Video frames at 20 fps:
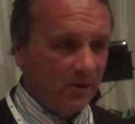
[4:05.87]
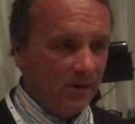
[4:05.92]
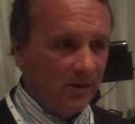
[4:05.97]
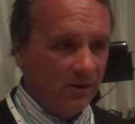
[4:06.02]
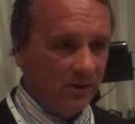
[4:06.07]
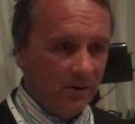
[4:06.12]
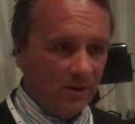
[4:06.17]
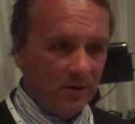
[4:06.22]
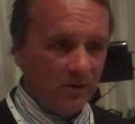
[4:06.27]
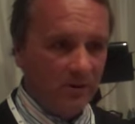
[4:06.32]

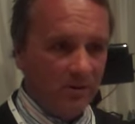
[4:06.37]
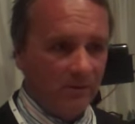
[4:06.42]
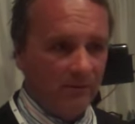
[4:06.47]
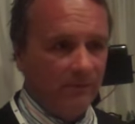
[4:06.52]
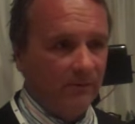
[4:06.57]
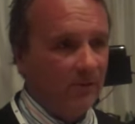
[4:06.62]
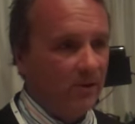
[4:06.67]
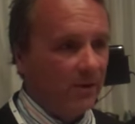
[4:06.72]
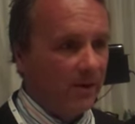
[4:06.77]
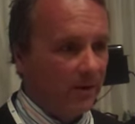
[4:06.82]
in the Gulf,
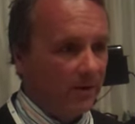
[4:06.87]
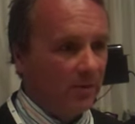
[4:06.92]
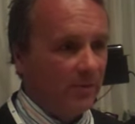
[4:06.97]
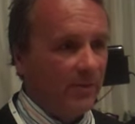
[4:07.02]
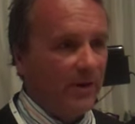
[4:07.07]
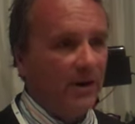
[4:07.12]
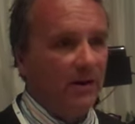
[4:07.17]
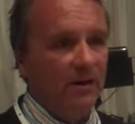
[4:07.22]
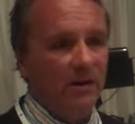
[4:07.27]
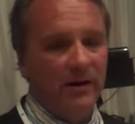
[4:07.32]
our Arab
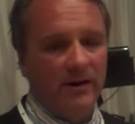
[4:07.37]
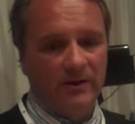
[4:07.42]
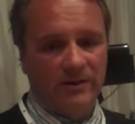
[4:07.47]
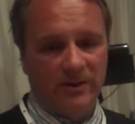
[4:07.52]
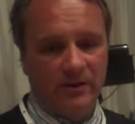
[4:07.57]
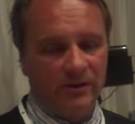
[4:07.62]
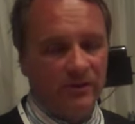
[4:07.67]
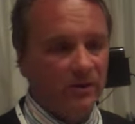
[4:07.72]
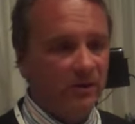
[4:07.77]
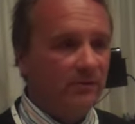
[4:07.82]
allies,
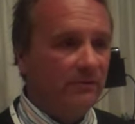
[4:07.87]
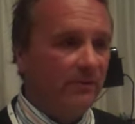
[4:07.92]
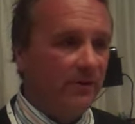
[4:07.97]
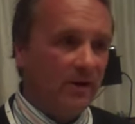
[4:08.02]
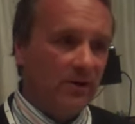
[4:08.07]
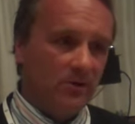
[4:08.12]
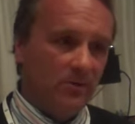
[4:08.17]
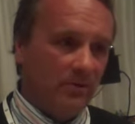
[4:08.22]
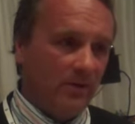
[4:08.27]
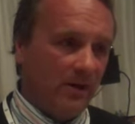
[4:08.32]
and it's going to
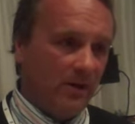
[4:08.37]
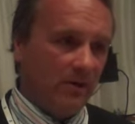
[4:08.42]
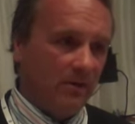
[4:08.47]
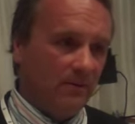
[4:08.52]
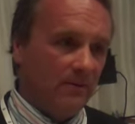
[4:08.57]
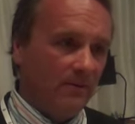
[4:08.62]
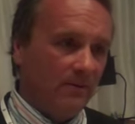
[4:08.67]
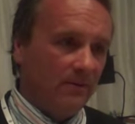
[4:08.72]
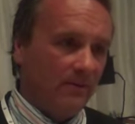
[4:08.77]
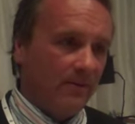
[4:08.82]
affect Iran.
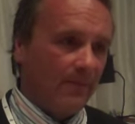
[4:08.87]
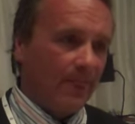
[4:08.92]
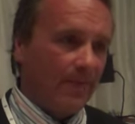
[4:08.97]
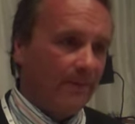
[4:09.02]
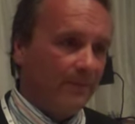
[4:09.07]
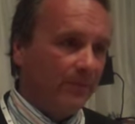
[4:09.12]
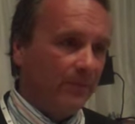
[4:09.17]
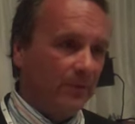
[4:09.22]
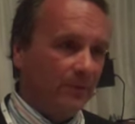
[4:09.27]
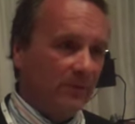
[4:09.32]

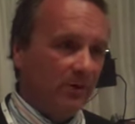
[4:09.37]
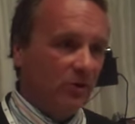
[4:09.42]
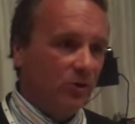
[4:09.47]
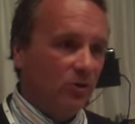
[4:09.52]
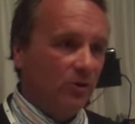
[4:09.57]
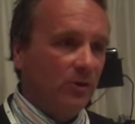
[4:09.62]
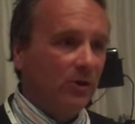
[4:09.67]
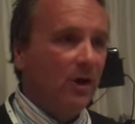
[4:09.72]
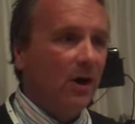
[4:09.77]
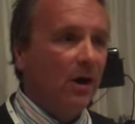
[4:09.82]
I mean,
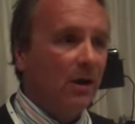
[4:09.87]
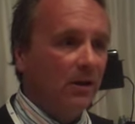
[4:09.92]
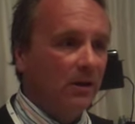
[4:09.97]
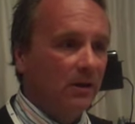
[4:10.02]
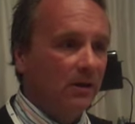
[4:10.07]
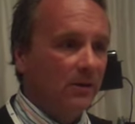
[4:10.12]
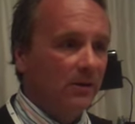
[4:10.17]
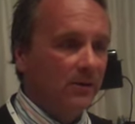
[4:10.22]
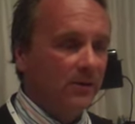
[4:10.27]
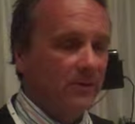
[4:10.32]

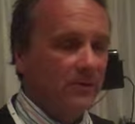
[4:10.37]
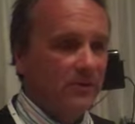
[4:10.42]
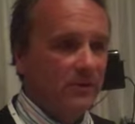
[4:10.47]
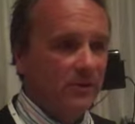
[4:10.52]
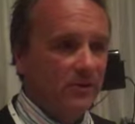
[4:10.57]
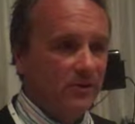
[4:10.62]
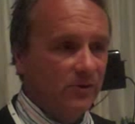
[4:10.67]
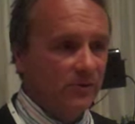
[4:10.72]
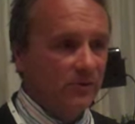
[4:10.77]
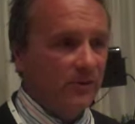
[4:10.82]
Jindallah is
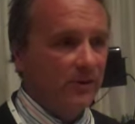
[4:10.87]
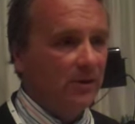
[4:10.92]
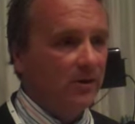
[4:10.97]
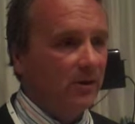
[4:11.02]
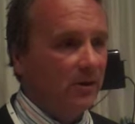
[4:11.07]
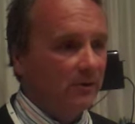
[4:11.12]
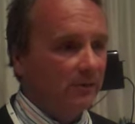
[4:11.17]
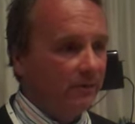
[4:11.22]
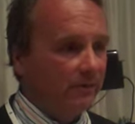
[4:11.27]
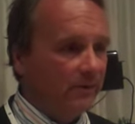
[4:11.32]
a Sunni
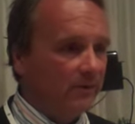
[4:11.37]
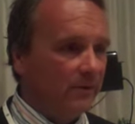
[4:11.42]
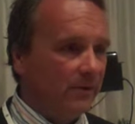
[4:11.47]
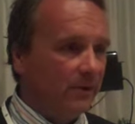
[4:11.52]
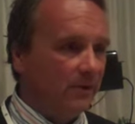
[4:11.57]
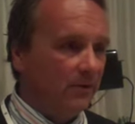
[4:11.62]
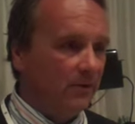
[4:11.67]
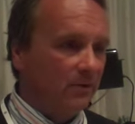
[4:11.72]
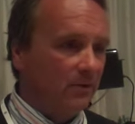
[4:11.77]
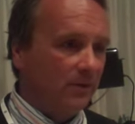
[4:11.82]

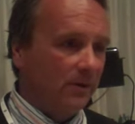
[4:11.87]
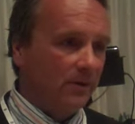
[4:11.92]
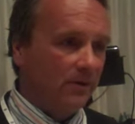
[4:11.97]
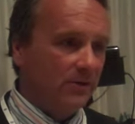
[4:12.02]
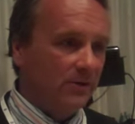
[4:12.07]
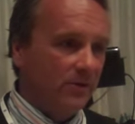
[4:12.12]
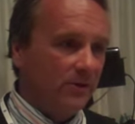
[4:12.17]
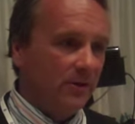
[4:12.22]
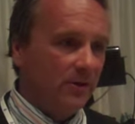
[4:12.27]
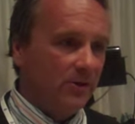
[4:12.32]
Takfiri
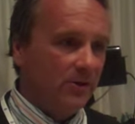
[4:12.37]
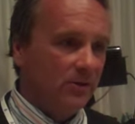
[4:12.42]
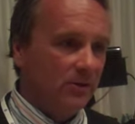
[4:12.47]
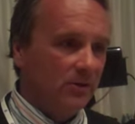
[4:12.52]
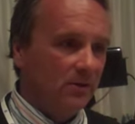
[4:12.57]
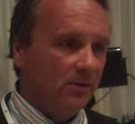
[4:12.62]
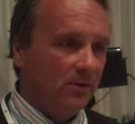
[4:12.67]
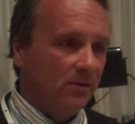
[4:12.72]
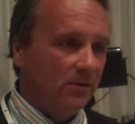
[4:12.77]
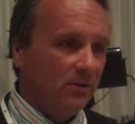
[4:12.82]

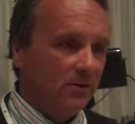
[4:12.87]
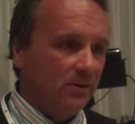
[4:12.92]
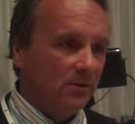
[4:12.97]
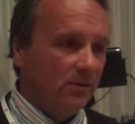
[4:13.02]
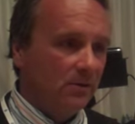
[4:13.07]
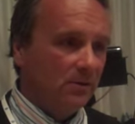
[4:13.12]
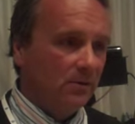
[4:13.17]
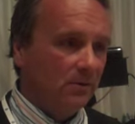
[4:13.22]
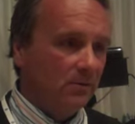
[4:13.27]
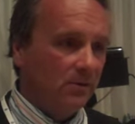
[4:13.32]
organization,
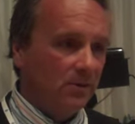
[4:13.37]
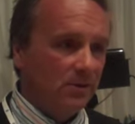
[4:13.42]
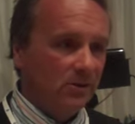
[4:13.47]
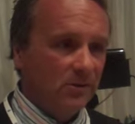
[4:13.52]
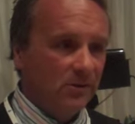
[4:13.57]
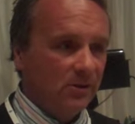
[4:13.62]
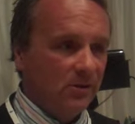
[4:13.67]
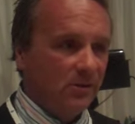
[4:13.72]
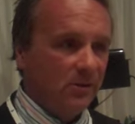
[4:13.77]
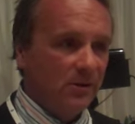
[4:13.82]

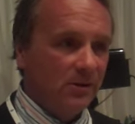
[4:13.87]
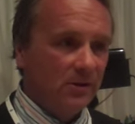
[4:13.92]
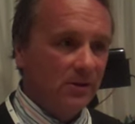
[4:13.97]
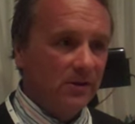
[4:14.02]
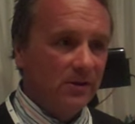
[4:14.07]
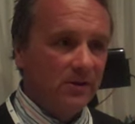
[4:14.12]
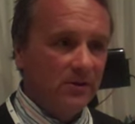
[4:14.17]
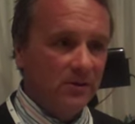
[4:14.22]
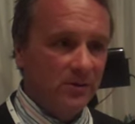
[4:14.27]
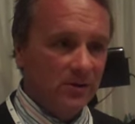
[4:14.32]
which
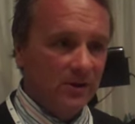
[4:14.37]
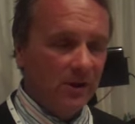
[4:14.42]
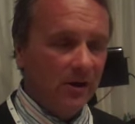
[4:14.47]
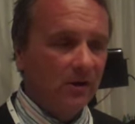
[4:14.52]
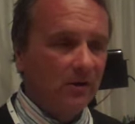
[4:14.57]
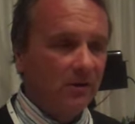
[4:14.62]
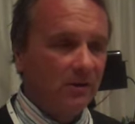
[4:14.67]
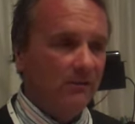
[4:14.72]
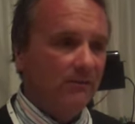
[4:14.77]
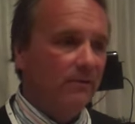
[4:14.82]
is
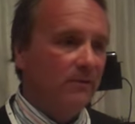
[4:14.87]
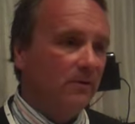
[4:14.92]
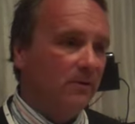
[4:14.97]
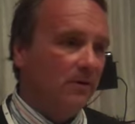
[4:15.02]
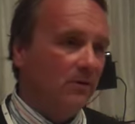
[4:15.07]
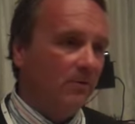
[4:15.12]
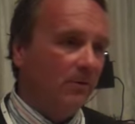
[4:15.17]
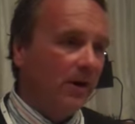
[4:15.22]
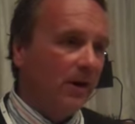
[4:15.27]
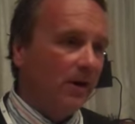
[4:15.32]
scary
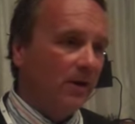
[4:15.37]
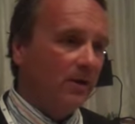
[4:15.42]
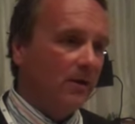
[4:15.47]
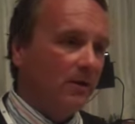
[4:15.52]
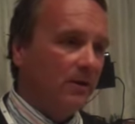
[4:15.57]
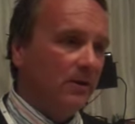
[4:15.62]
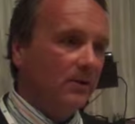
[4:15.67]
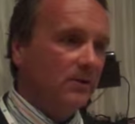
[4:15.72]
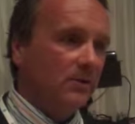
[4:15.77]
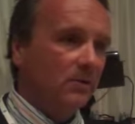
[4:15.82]
for Iran.
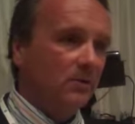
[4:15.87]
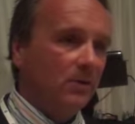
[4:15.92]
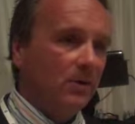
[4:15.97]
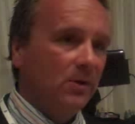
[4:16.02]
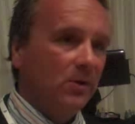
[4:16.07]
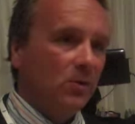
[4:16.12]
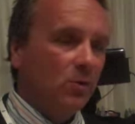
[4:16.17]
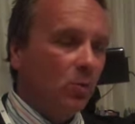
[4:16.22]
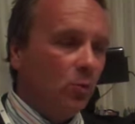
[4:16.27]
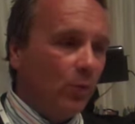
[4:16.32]
And so
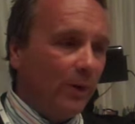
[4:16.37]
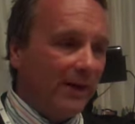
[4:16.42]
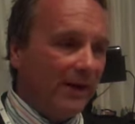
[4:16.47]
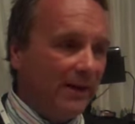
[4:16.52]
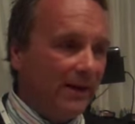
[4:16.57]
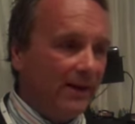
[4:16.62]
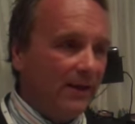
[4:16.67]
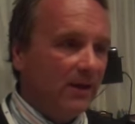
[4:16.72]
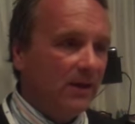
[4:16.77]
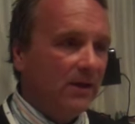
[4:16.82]
we
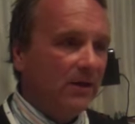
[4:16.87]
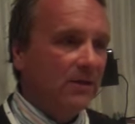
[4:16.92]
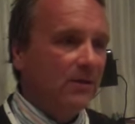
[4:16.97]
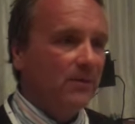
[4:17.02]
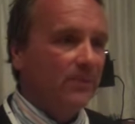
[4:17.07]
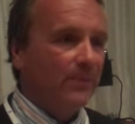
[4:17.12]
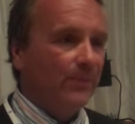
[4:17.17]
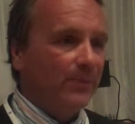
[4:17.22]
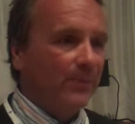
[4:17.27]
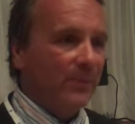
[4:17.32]
need
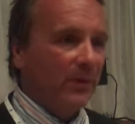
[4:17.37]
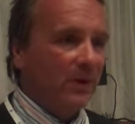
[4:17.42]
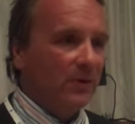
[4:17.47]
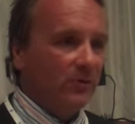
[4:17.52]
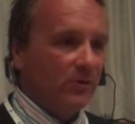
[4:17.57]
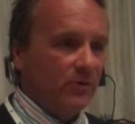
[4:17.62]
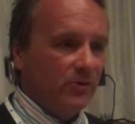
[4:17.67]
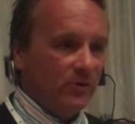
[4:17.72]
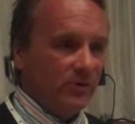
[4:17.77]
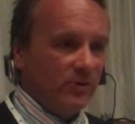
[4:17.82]

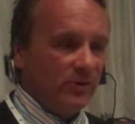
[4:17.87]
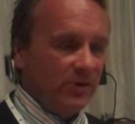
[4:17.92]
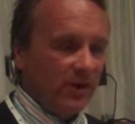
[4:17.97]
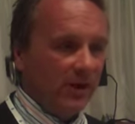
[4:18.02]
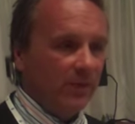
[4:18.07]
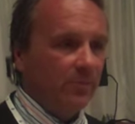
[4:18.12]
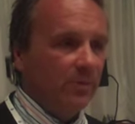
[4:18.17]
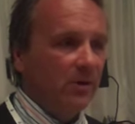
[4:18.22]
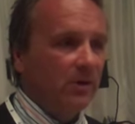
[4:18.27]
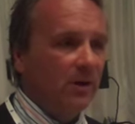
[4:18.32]
to
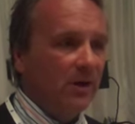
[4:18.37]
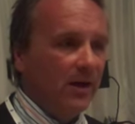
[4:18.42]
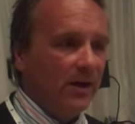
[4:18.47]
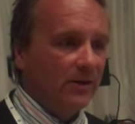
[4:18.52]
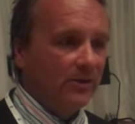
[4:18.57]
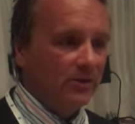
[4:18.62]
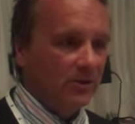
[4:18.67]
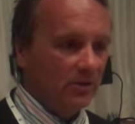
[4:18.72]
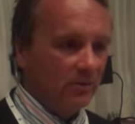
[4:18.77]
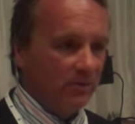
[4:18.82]

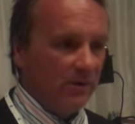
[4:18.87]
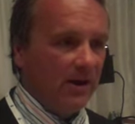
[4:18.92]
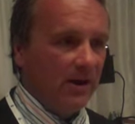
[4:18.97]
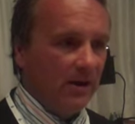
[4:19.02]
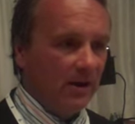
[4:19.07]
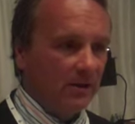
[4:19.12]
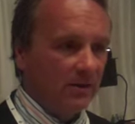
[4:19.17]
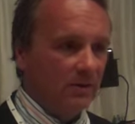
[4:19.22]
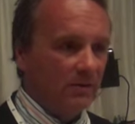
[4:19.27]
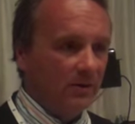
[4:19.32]
stabilize
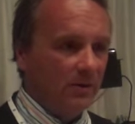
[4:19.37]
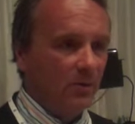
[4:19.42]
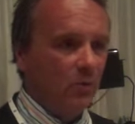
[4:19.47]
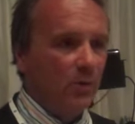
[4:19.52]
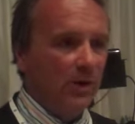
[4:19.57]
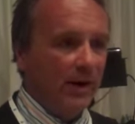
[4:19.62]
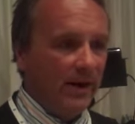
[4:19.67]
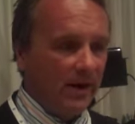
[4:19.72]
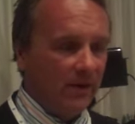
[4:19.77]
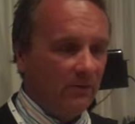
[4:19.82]
Iraq,
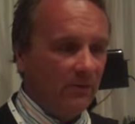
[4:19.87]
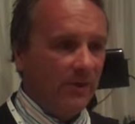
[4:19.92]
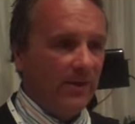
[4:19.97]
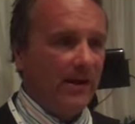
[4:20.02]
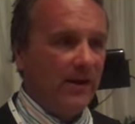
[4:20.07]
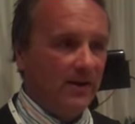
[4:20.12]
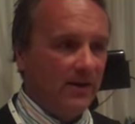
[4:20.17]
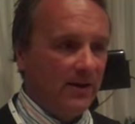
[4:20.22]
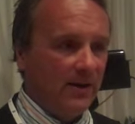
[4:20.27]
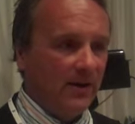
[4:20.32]
whatever
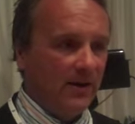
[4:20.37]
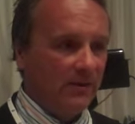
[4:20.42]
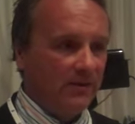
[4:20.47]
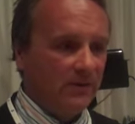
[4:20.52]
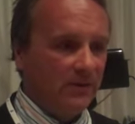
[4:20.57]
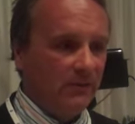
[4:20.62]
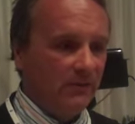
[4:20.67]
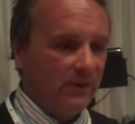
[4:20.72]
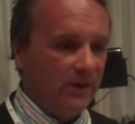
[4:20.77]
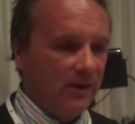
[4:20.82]
that
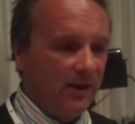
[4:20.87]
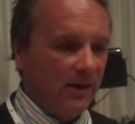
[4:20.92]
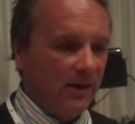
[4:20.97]
takes. If it